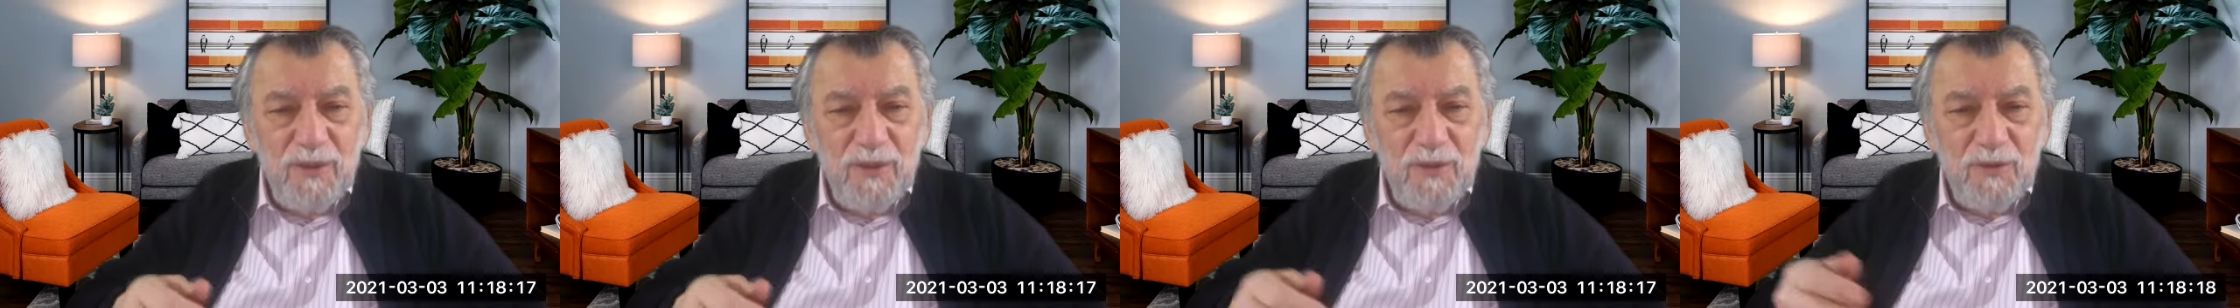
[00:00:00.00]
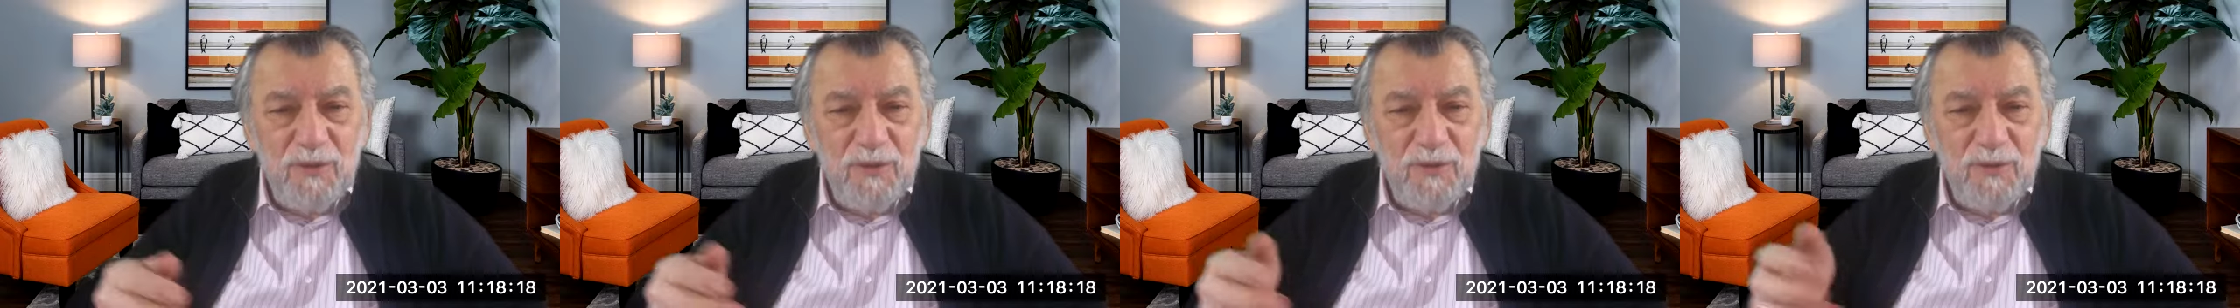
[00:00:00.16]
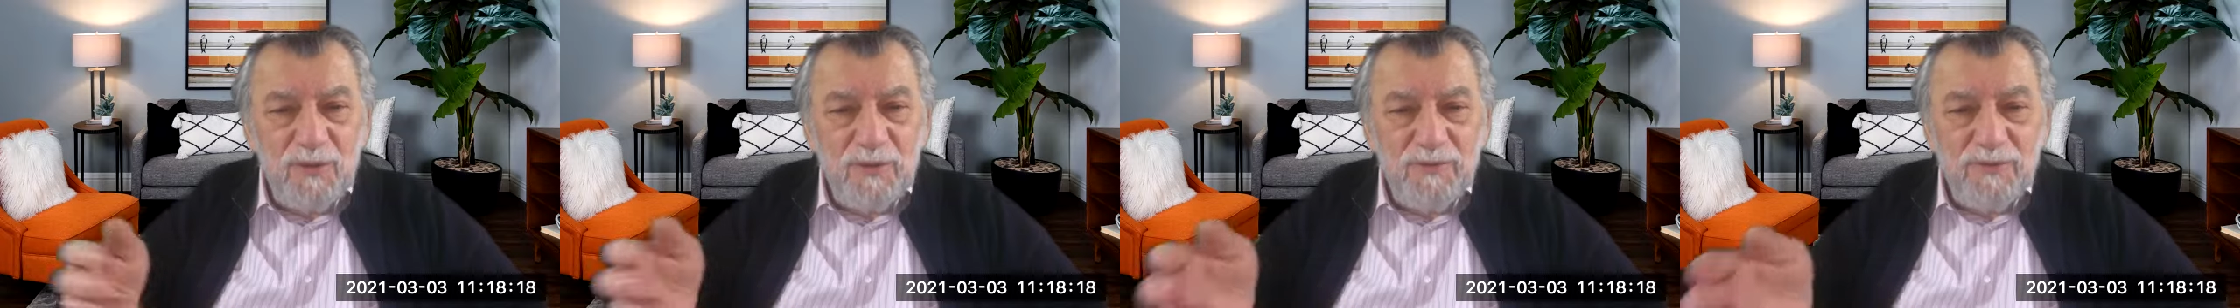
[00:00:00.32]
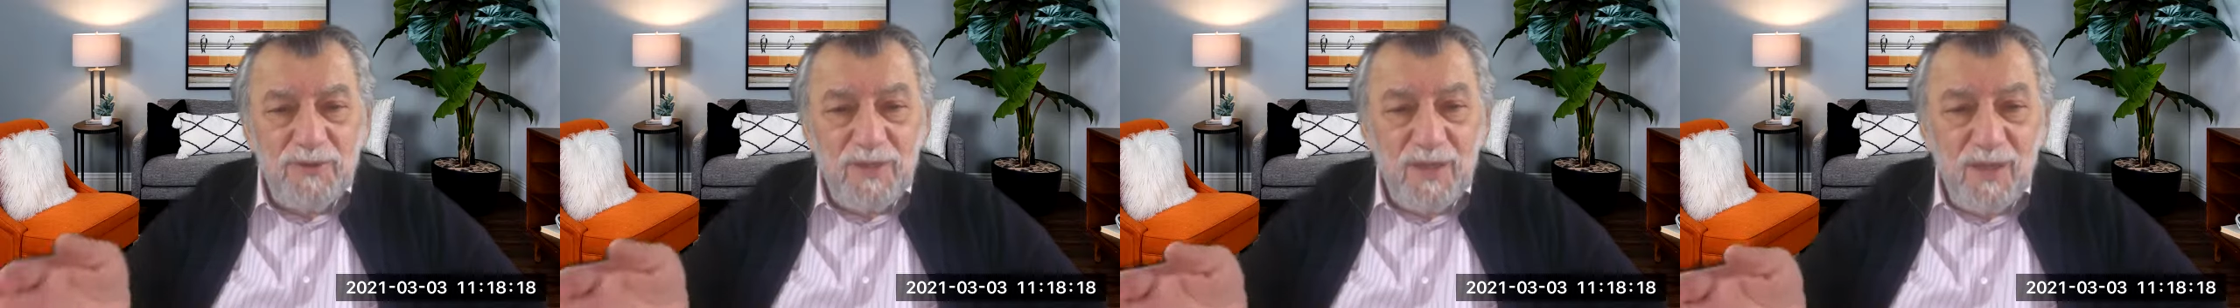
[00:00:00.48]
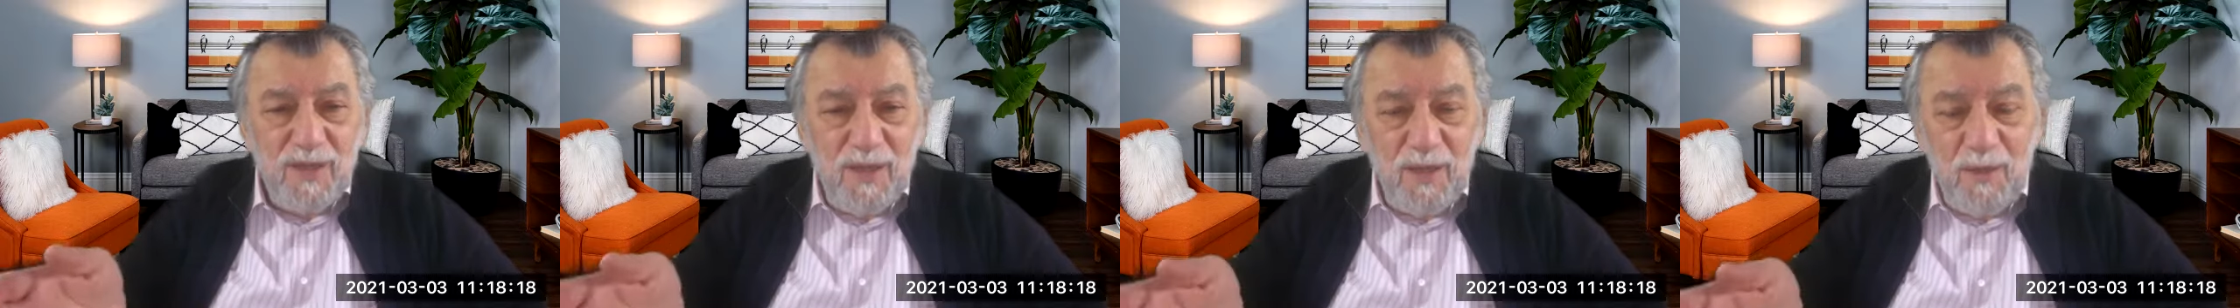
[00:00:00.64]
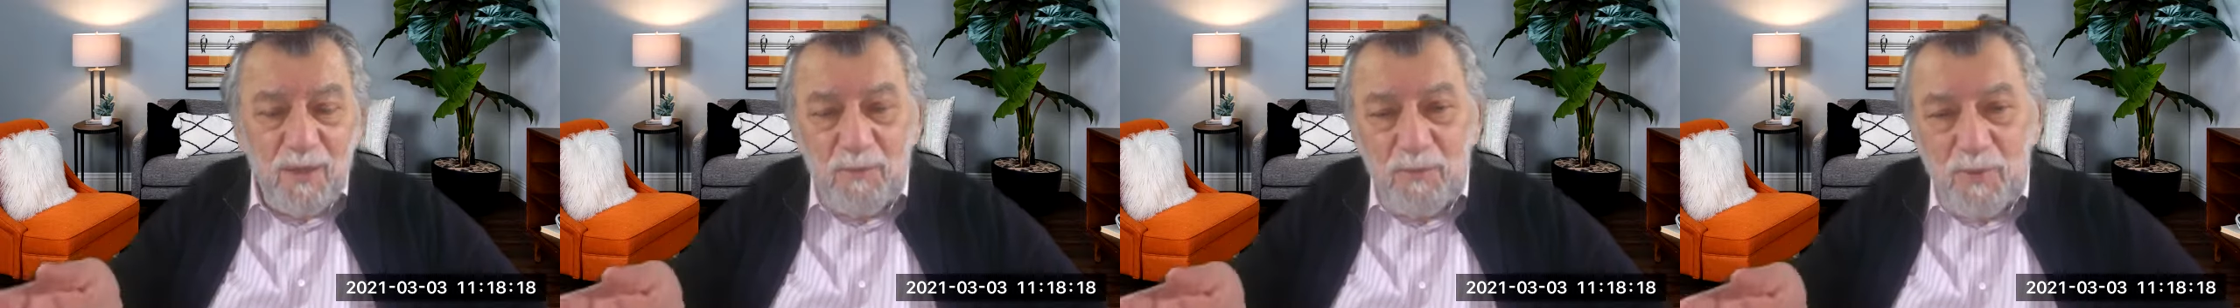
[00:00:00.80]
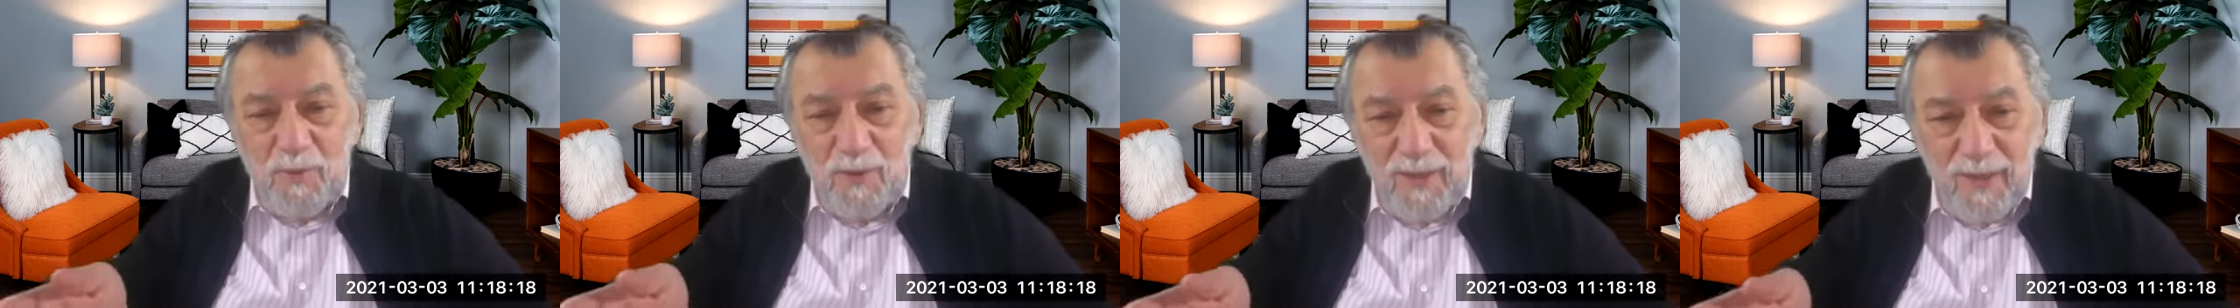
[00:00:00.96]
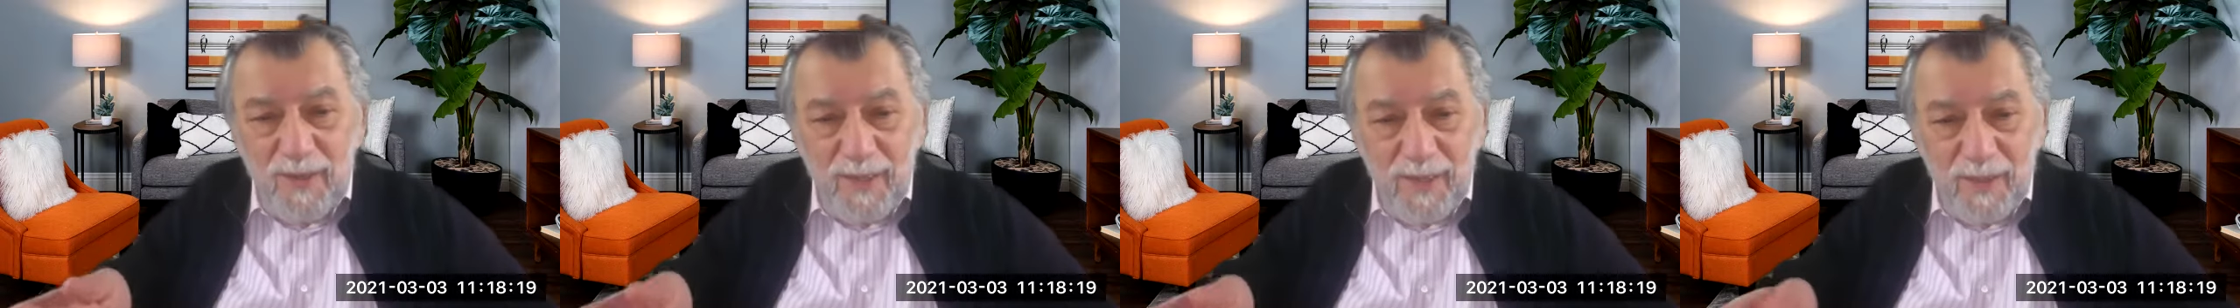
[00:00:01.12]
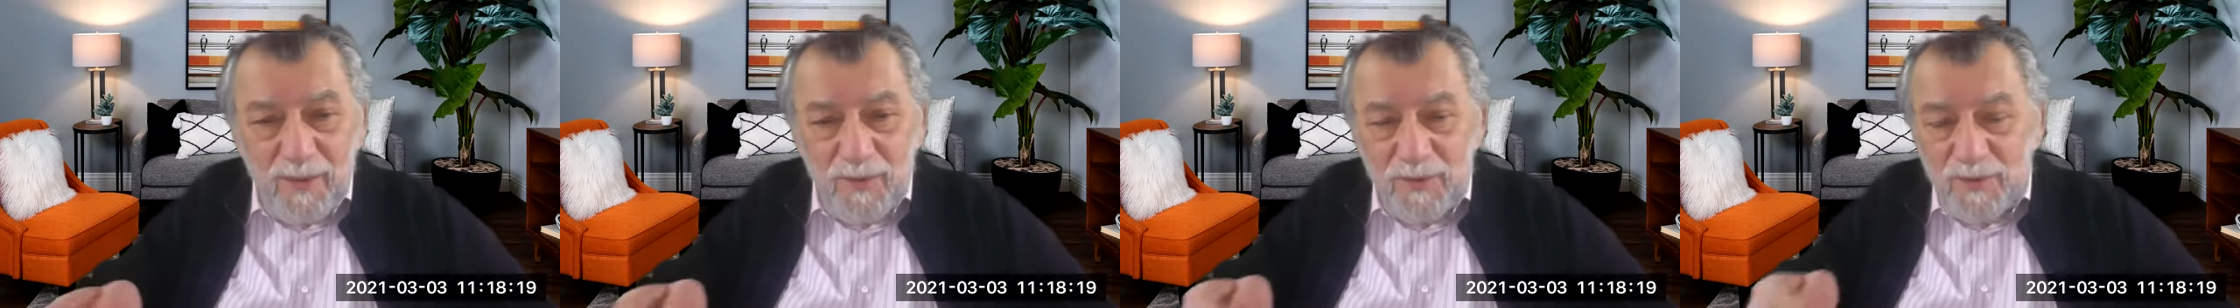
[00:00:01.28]
who lived in a humble
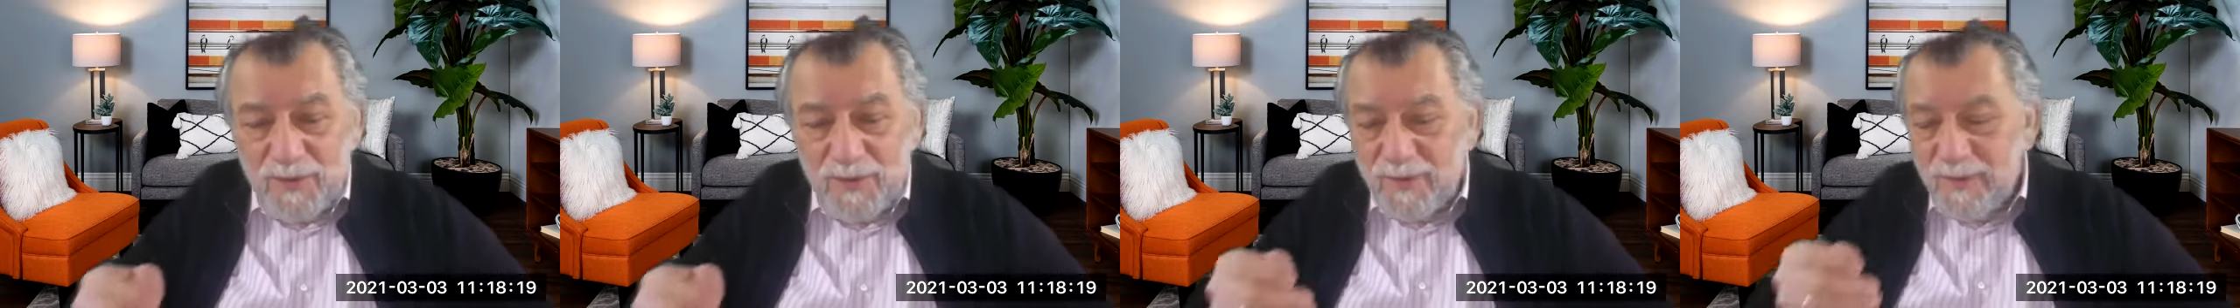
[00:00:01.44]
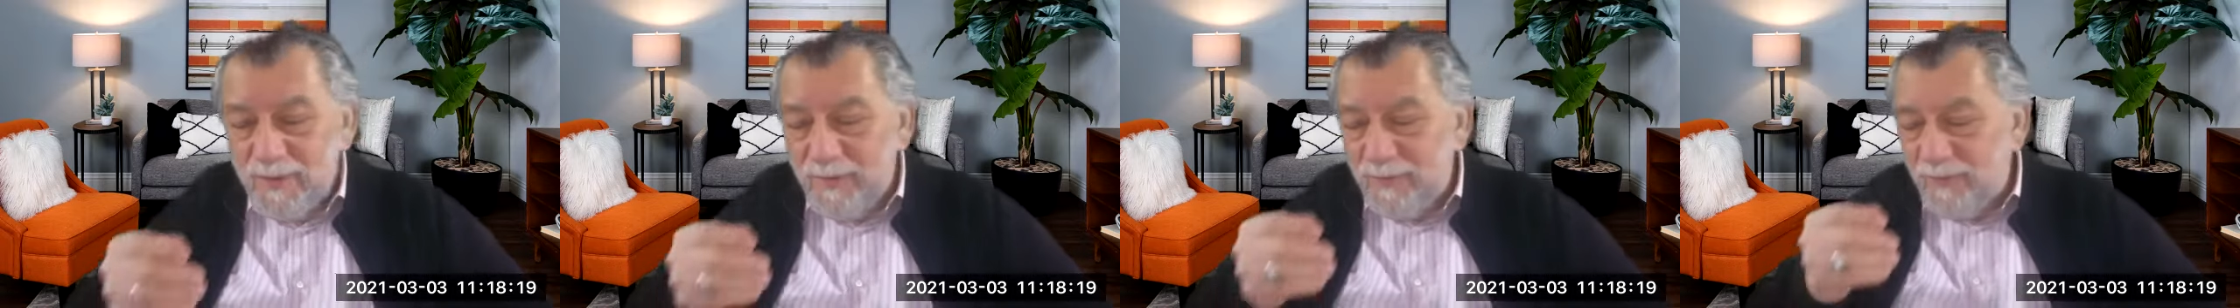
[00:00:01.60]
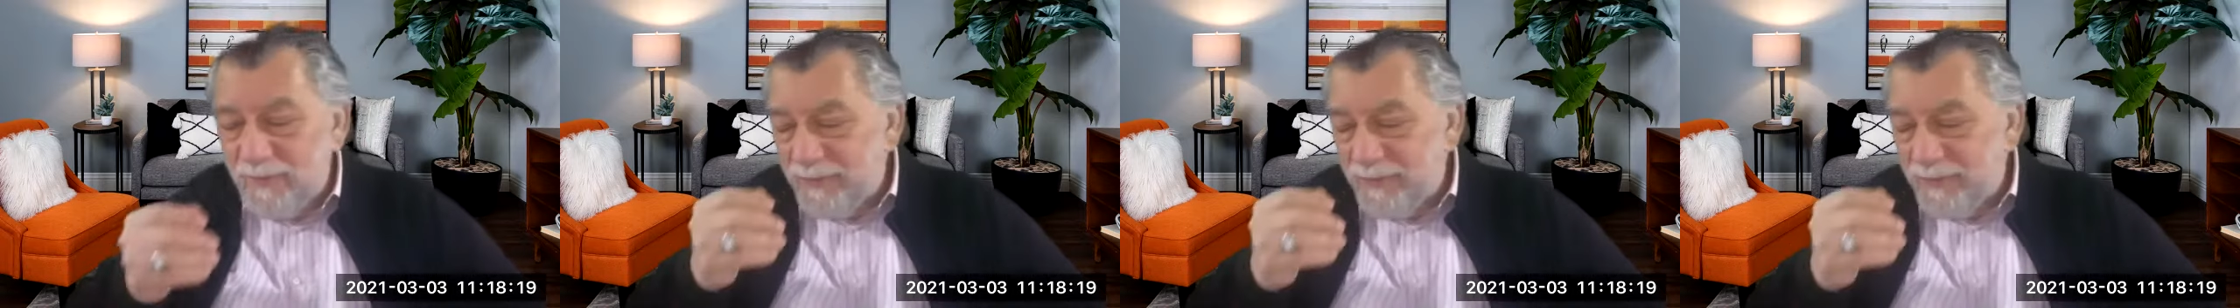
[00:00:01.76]
house,